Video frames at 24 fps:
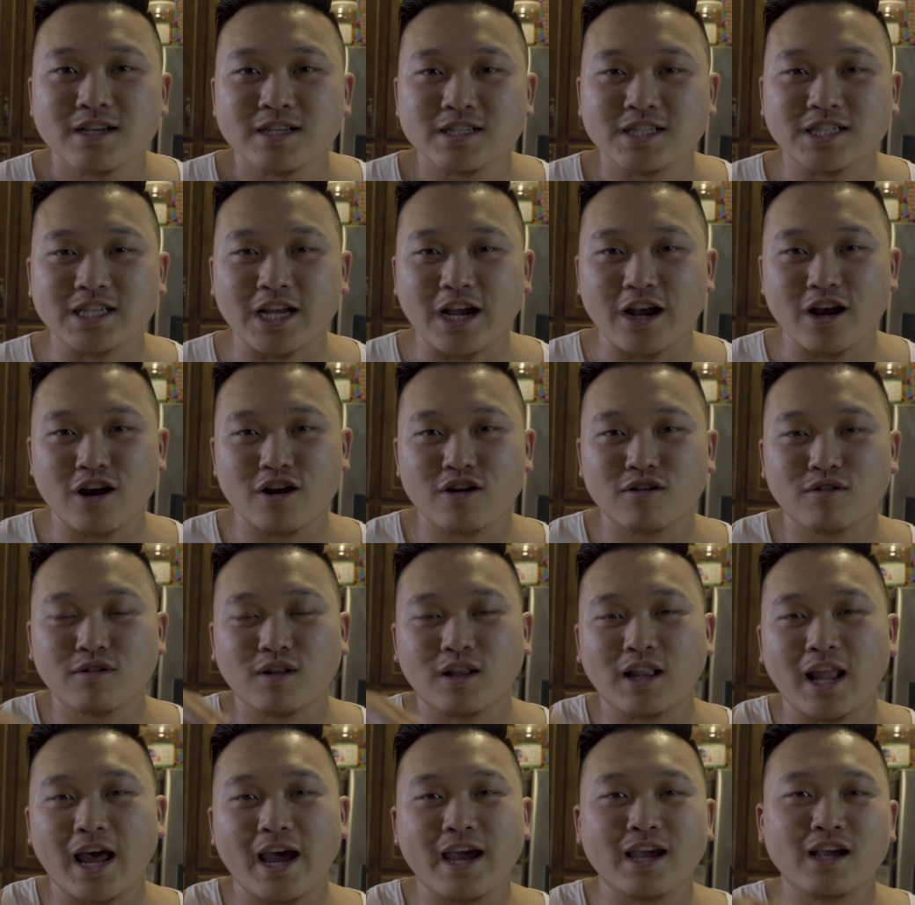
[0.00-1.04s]
Share,
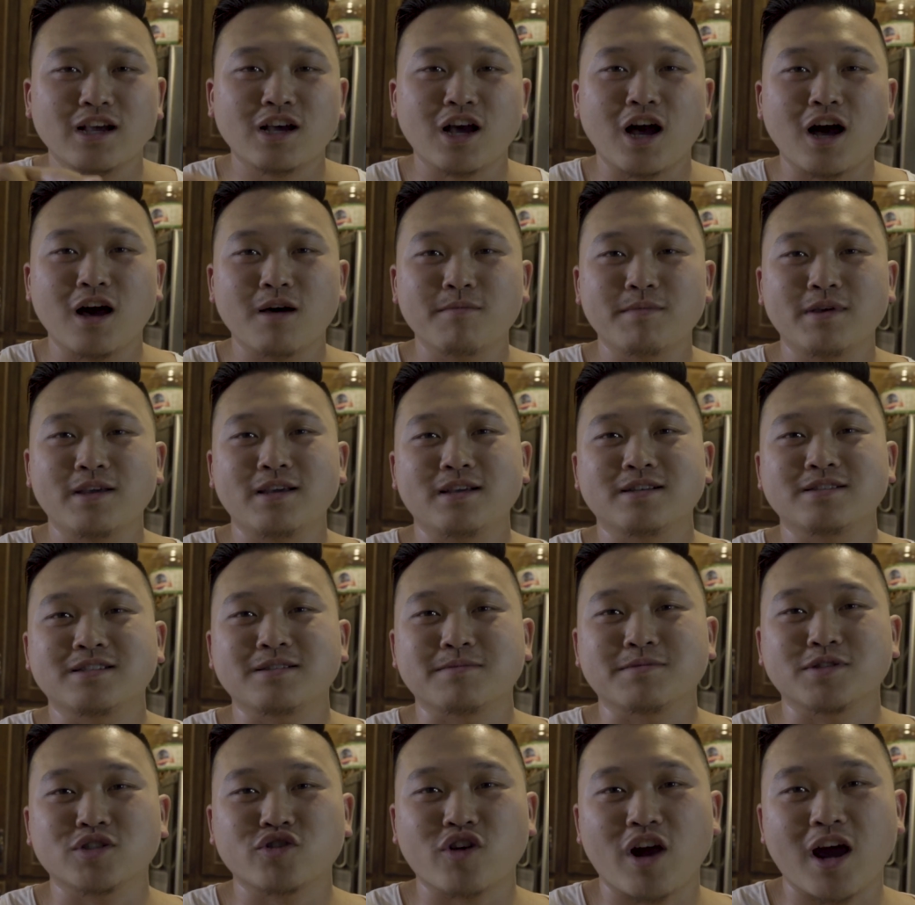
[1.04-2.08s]
like, comment, and
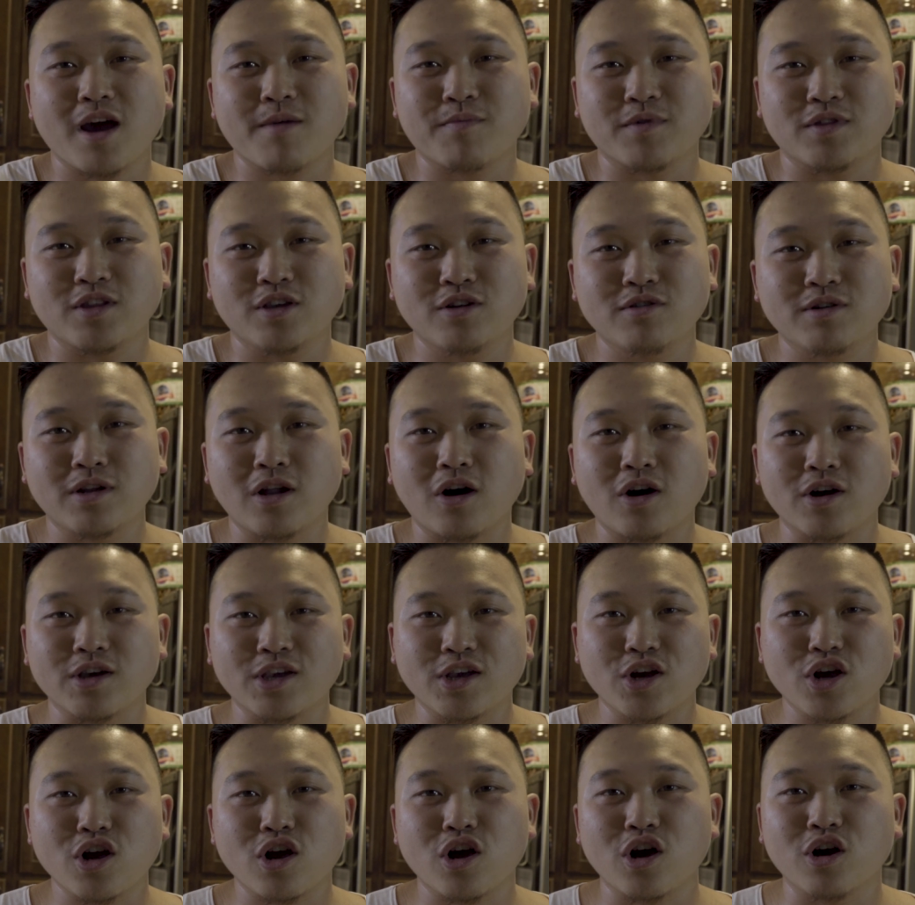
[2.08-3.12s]
subscribe with you and all
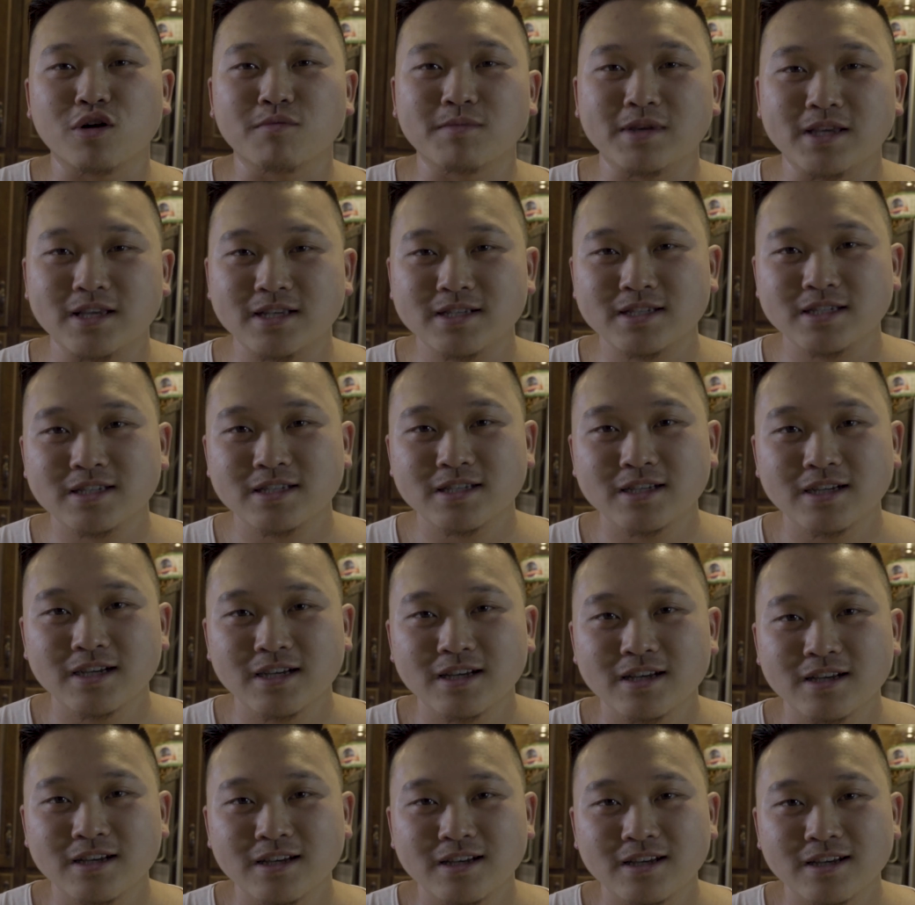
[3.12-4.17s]
your homies.
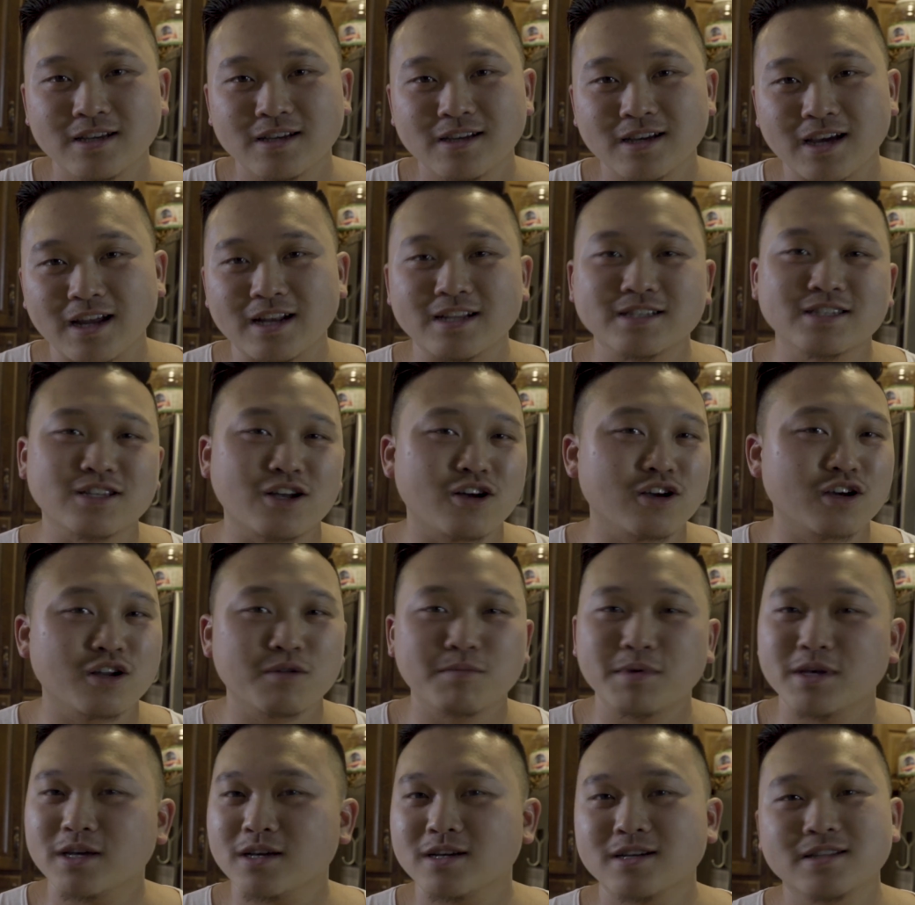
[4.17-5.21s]
And it's all
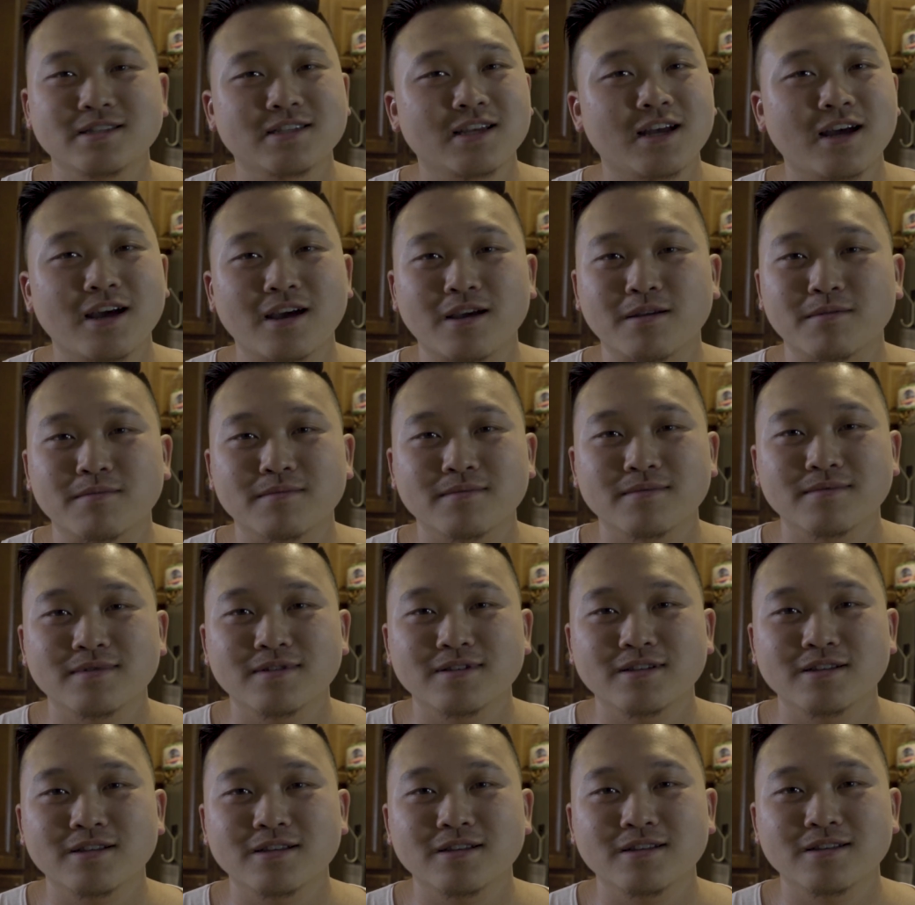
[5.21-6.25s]
gonna be a good time.
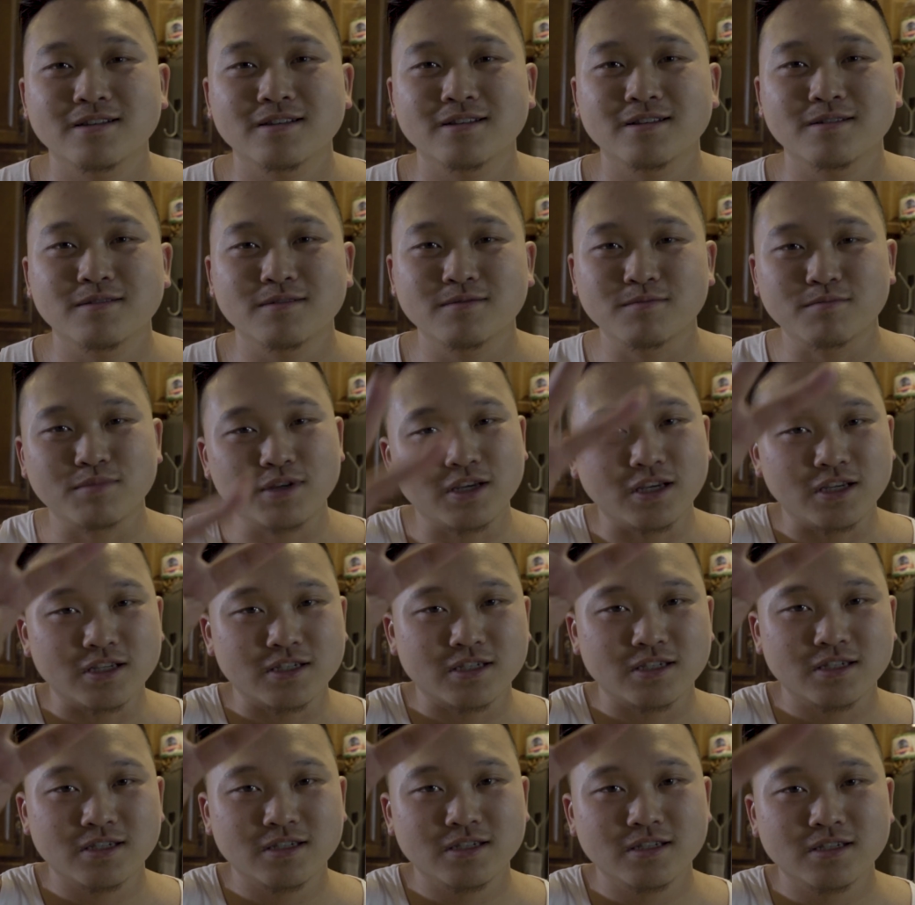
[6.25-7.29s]

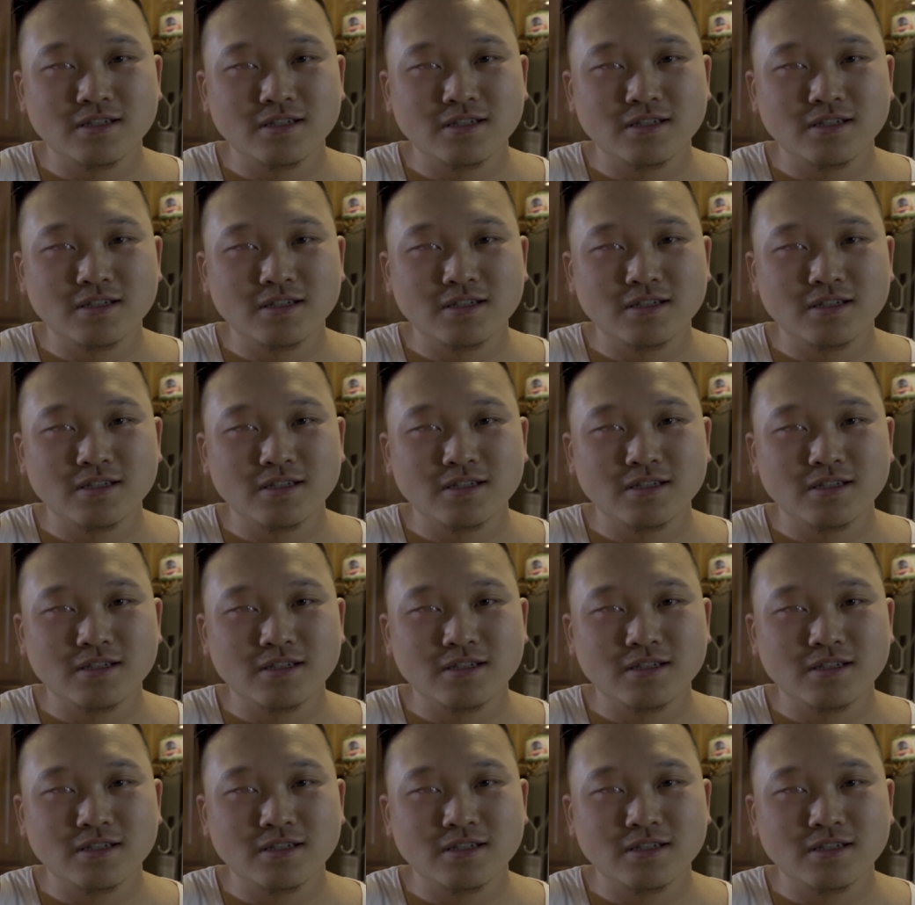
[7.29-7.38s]
Peace.